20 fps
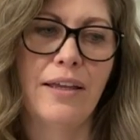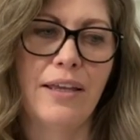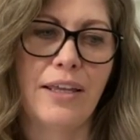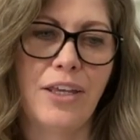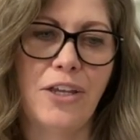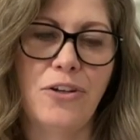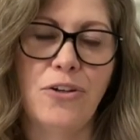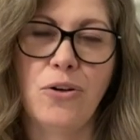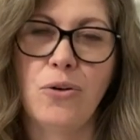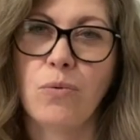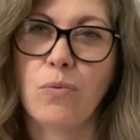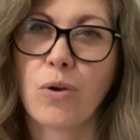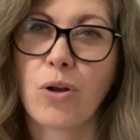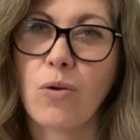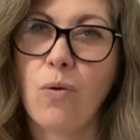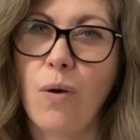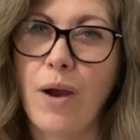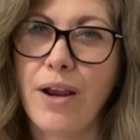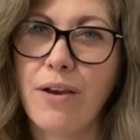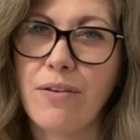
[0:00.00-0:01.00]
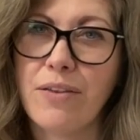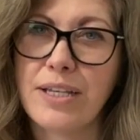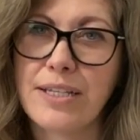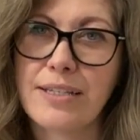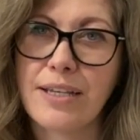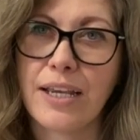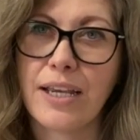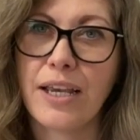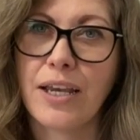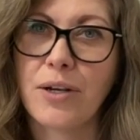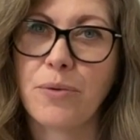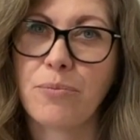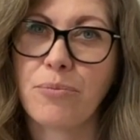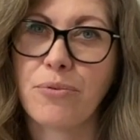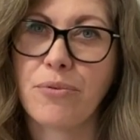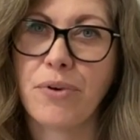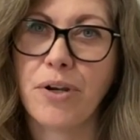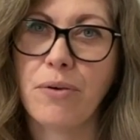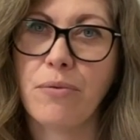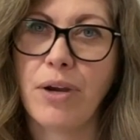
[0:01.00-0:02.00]
require this like kind of
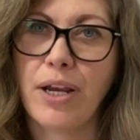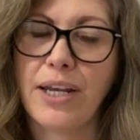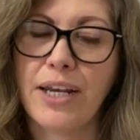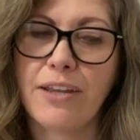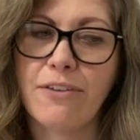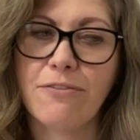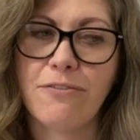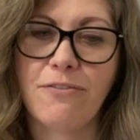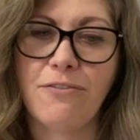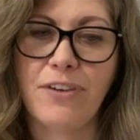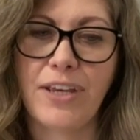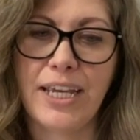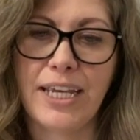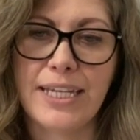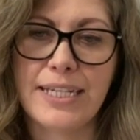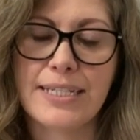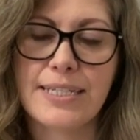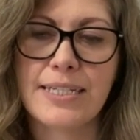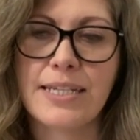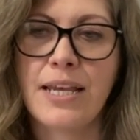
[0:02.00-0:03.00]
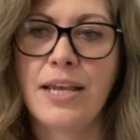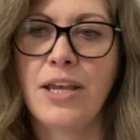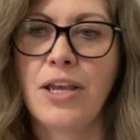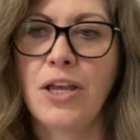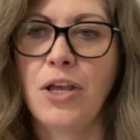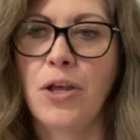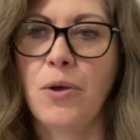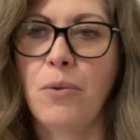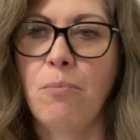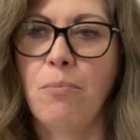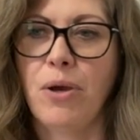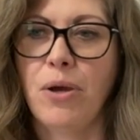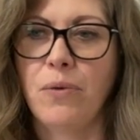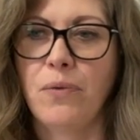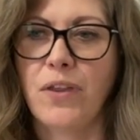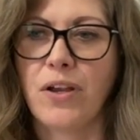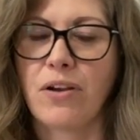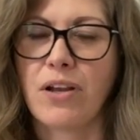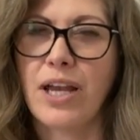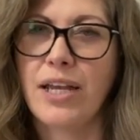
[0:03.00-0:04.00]
pre-writing phase, but
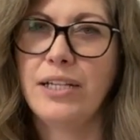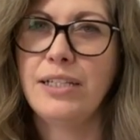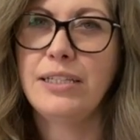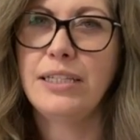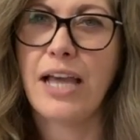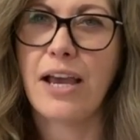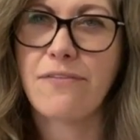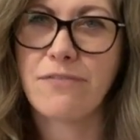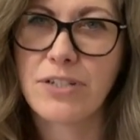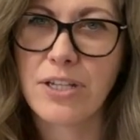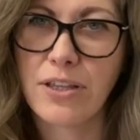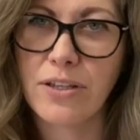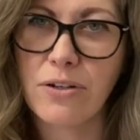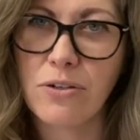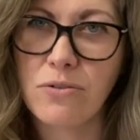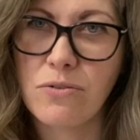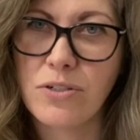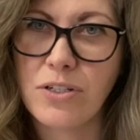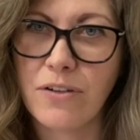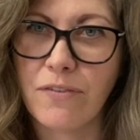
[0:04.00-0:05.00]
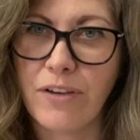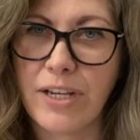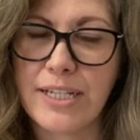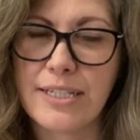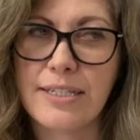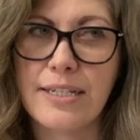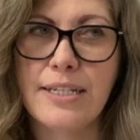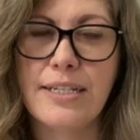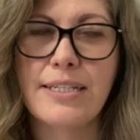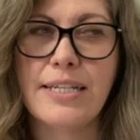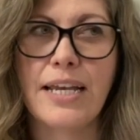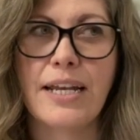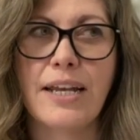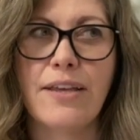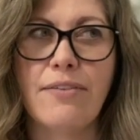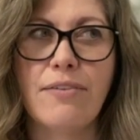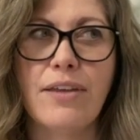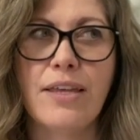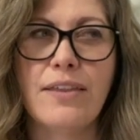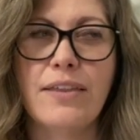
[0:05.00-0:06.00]
they're kind of left to their own devices. And I
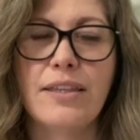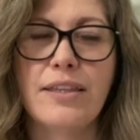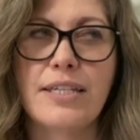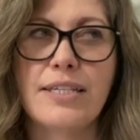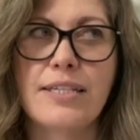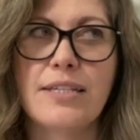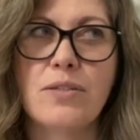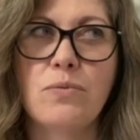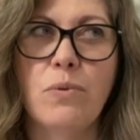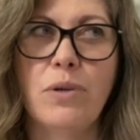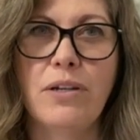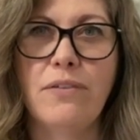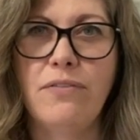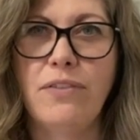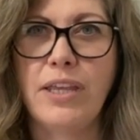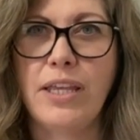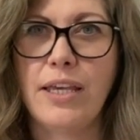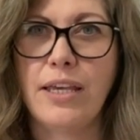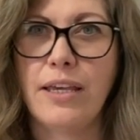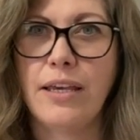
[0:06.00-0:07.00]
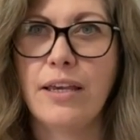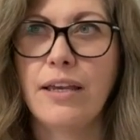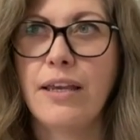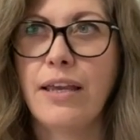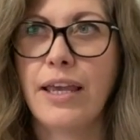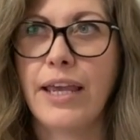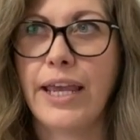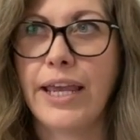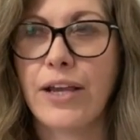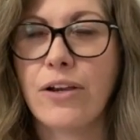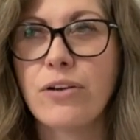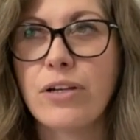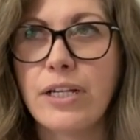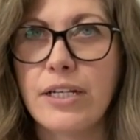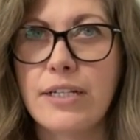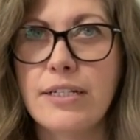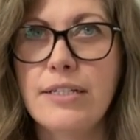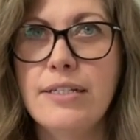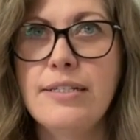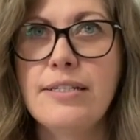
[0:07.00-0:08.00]
think that this is one of the
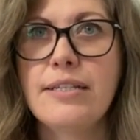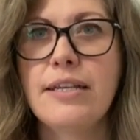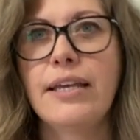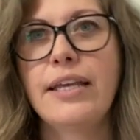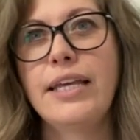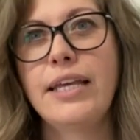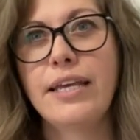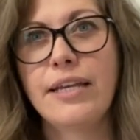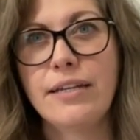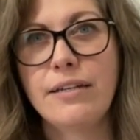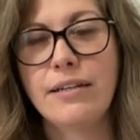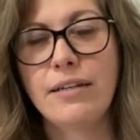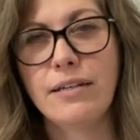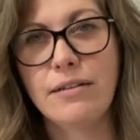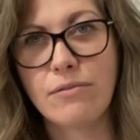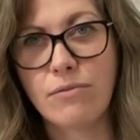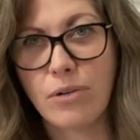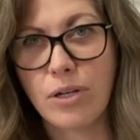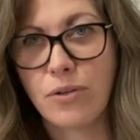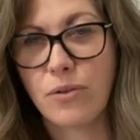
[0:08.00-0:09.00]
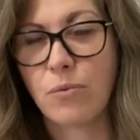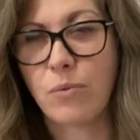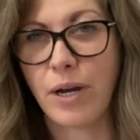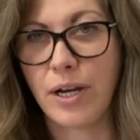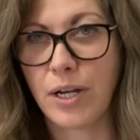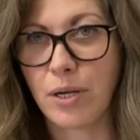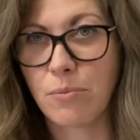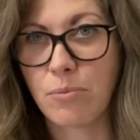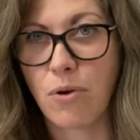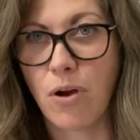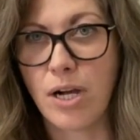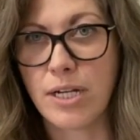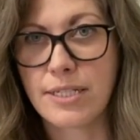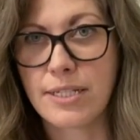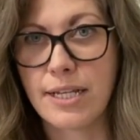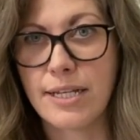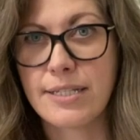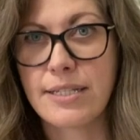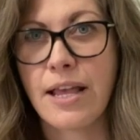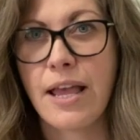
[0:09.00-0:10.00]
areas in the writing
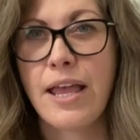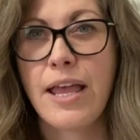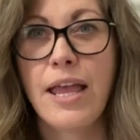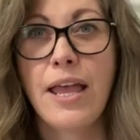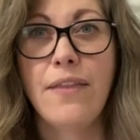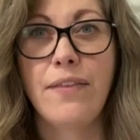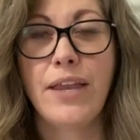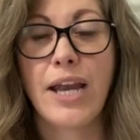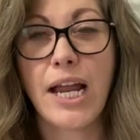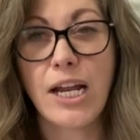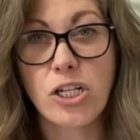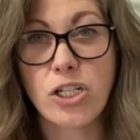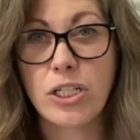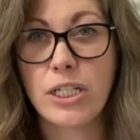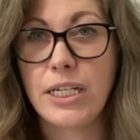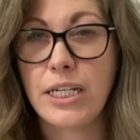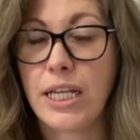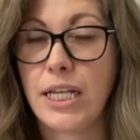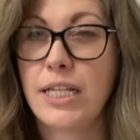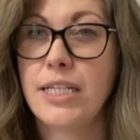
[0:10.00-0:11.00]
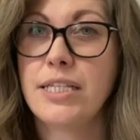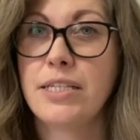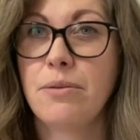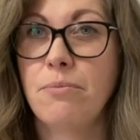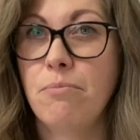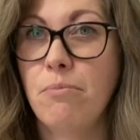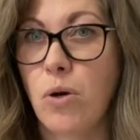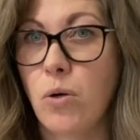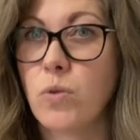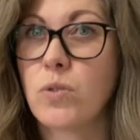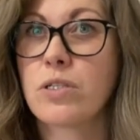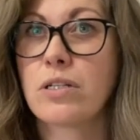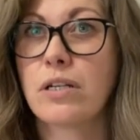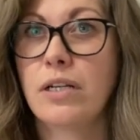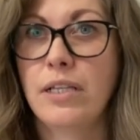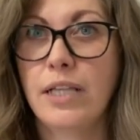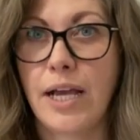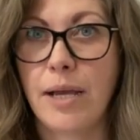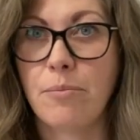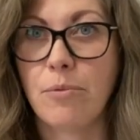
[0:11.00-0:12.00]
process that actually needs the most
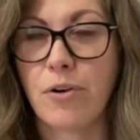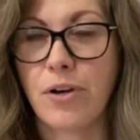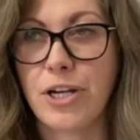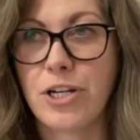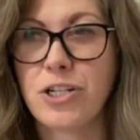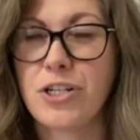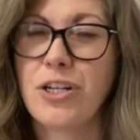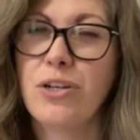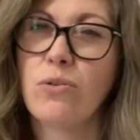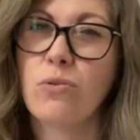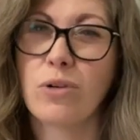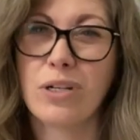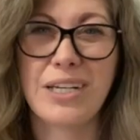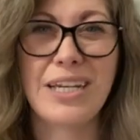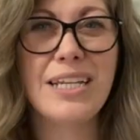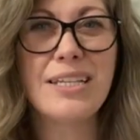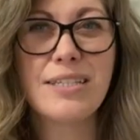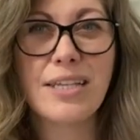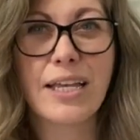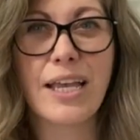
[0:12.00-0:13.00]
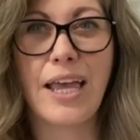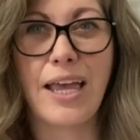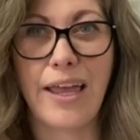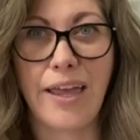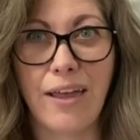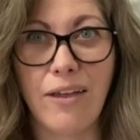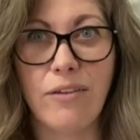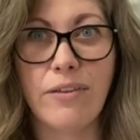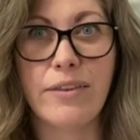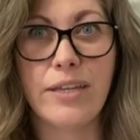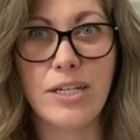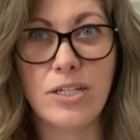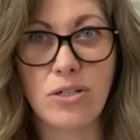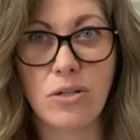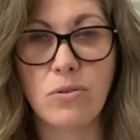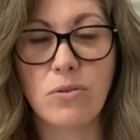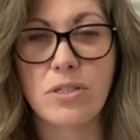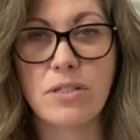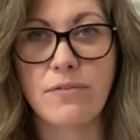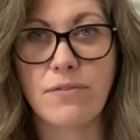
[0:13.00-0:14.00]
collaboration, or it needs like a healthy
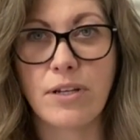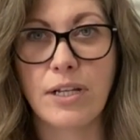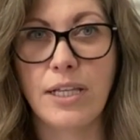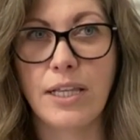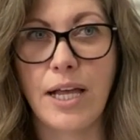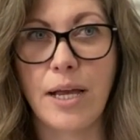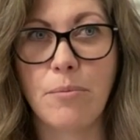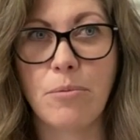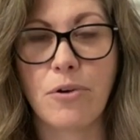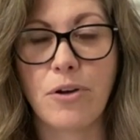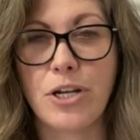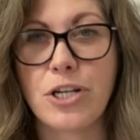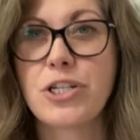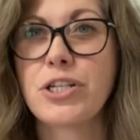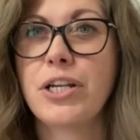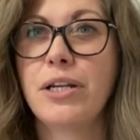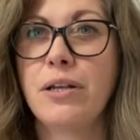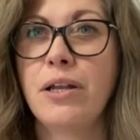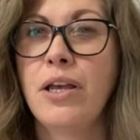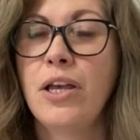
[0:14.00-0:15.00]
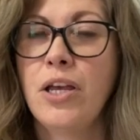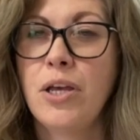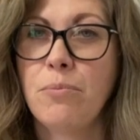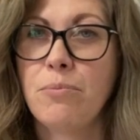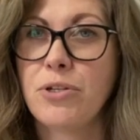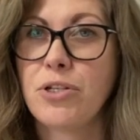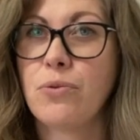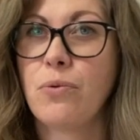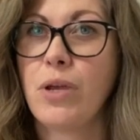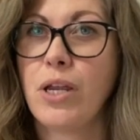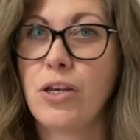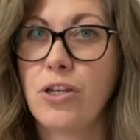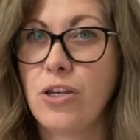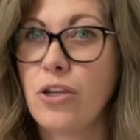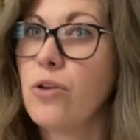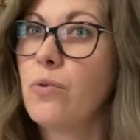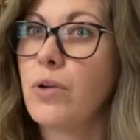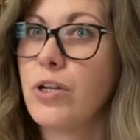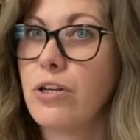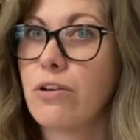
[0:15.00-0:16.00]
dose of collaboration between
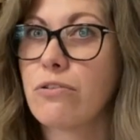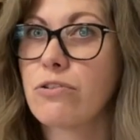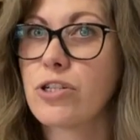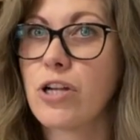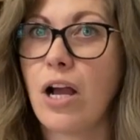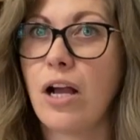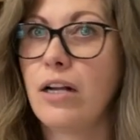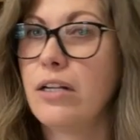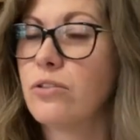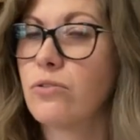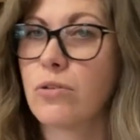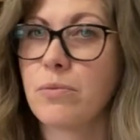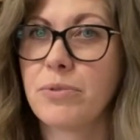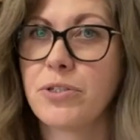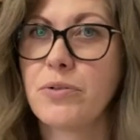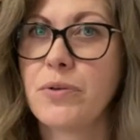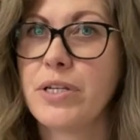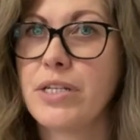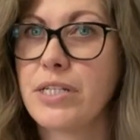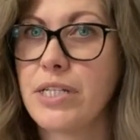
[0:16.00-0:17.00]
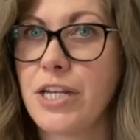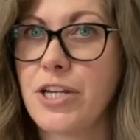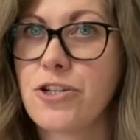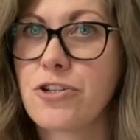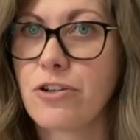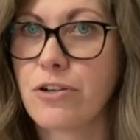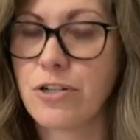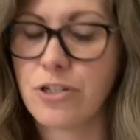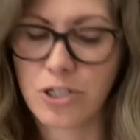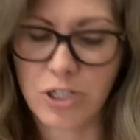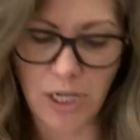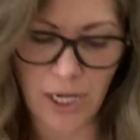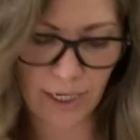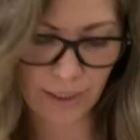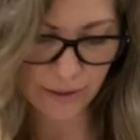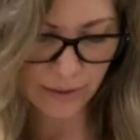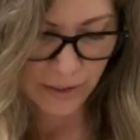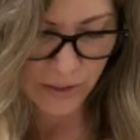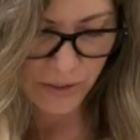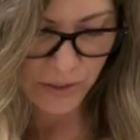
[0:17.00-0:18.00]
you and your child, or between teacher and
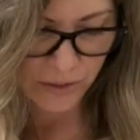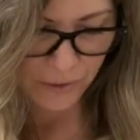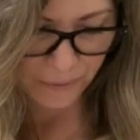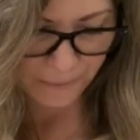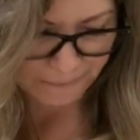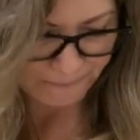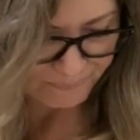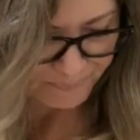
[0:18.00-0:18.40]
child. So